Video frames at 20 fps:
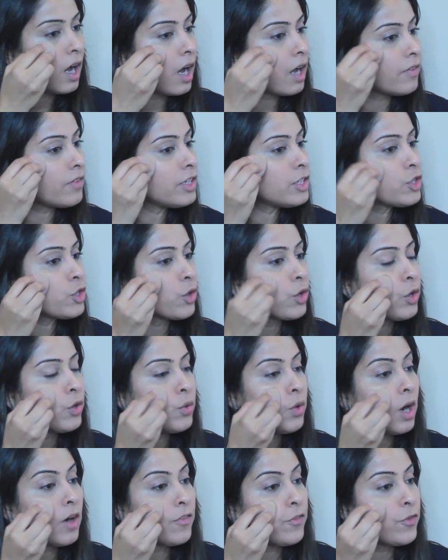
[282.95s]
I will show
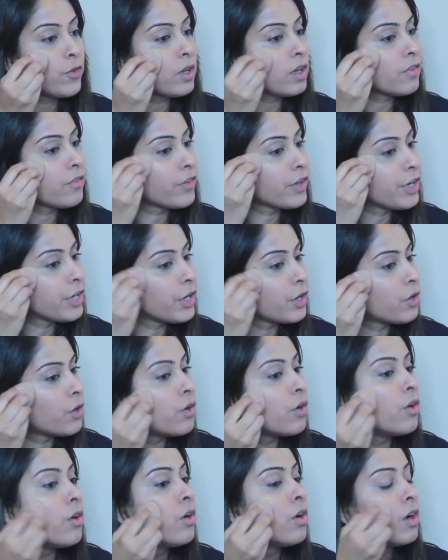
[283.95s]
you a full
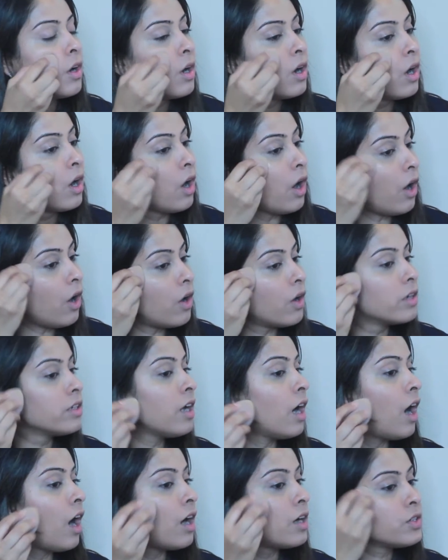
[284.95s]
video
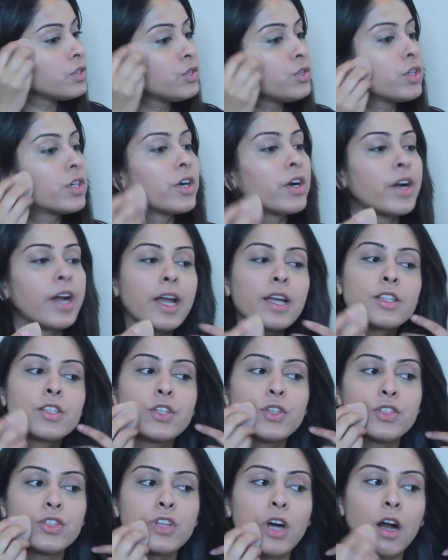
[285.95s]
on how to
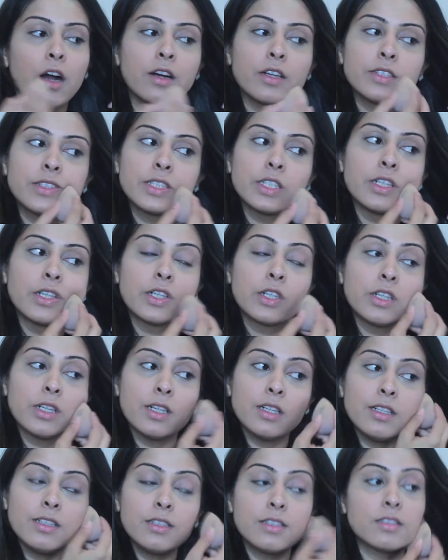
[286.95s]
correct your dark
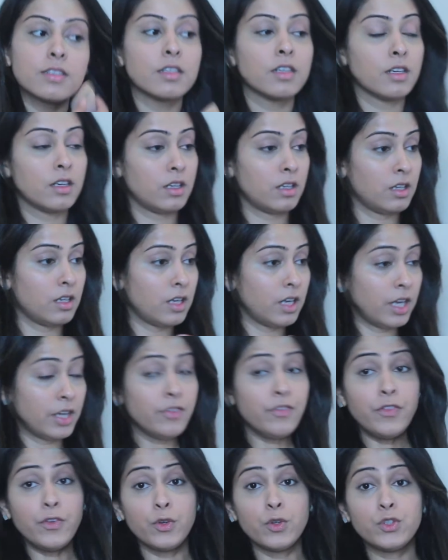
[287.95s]
circles
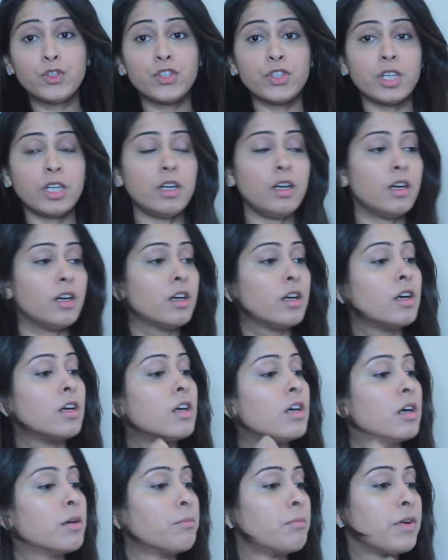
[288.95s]
in future.
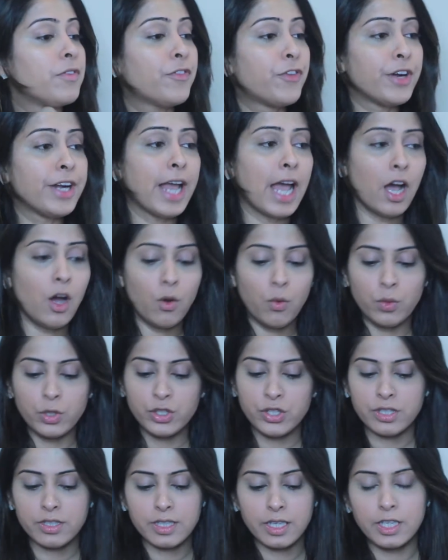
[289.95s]
But for now,
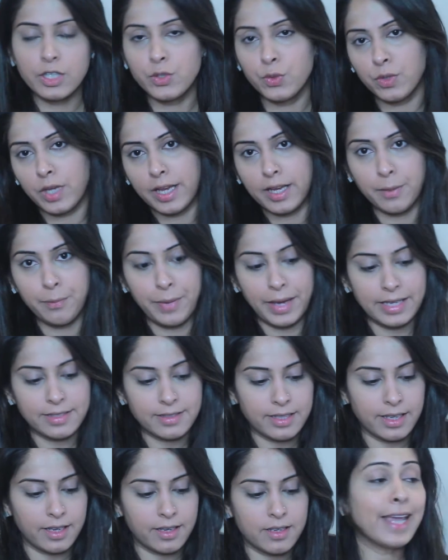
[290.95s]
we're just gonna do like a
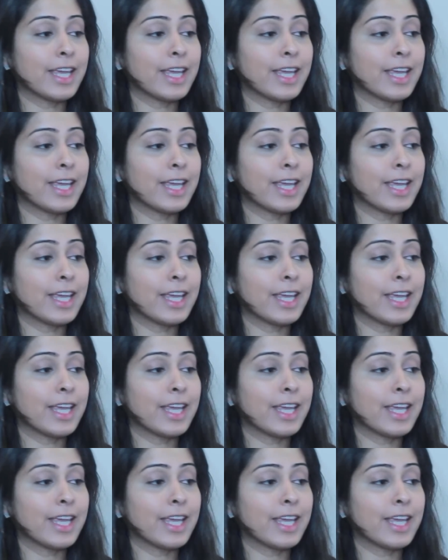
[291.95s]
basic.